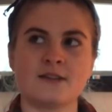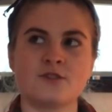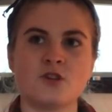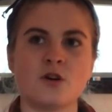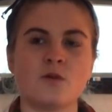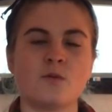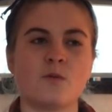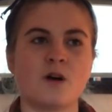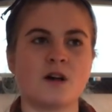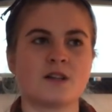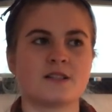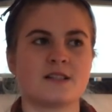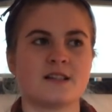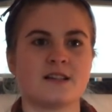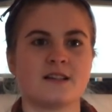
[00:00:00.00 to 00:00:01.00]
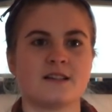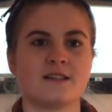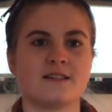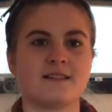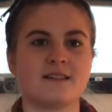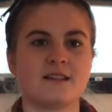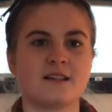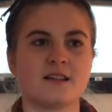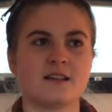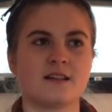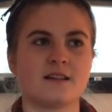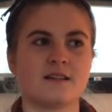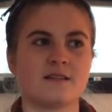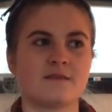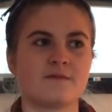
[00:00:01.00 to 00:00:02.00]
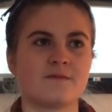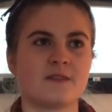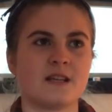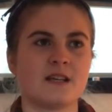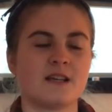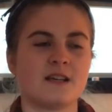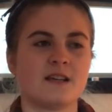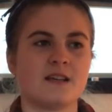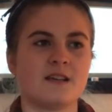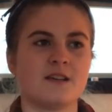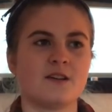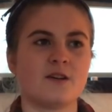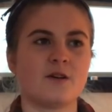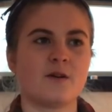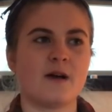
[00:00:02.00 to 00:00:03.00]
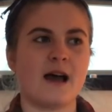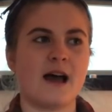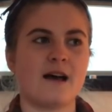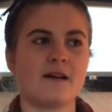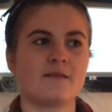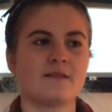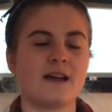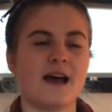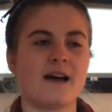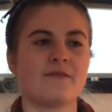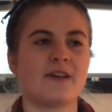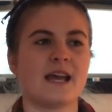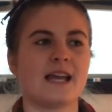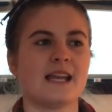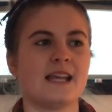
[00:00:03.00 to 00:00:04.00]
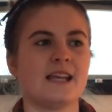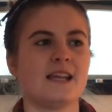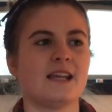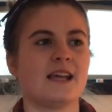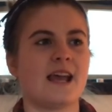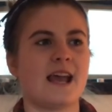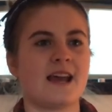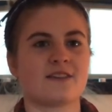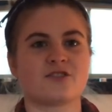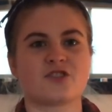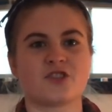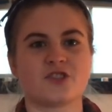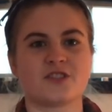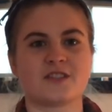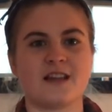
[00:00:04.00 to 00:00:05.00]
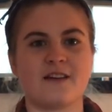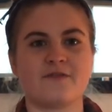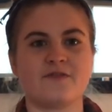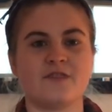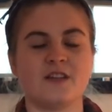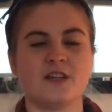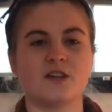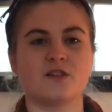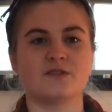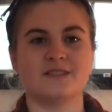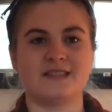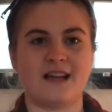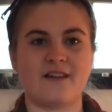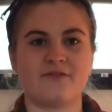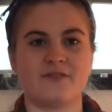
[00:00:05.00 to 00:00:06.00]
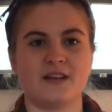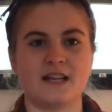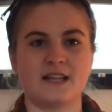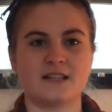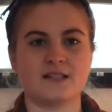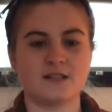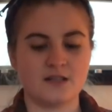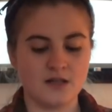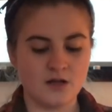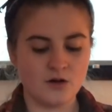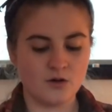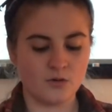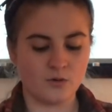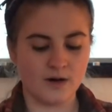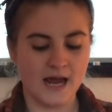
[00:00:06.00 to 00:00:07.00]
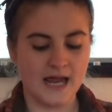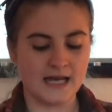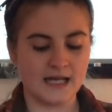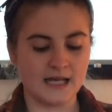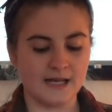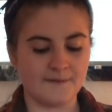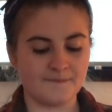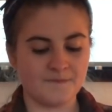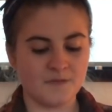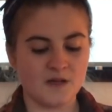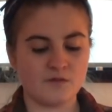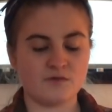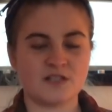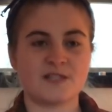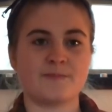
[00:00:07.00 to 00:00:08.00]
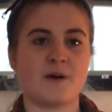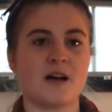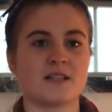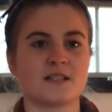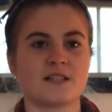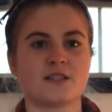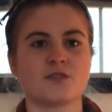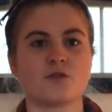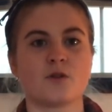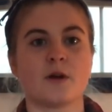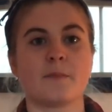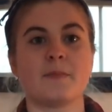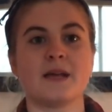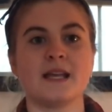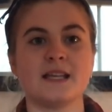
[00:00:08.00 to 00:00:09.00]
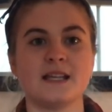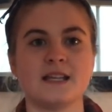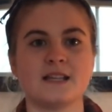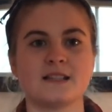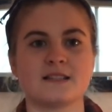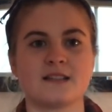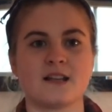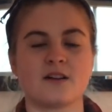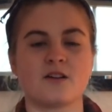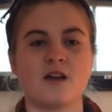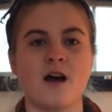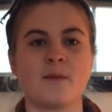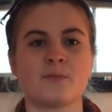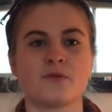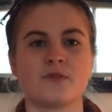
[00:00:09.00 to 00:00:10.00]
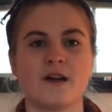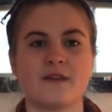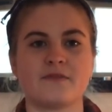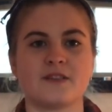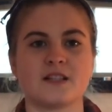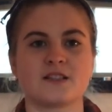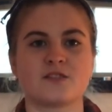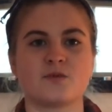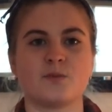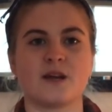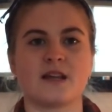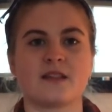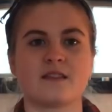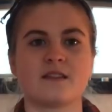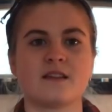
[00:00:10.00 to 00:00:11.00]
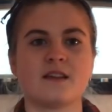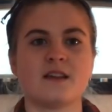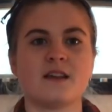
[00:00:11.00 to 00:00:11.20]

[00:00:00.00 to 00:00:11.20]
don't want to you know, have any answers that feel definite or any responses or opinions that are not prefaced with,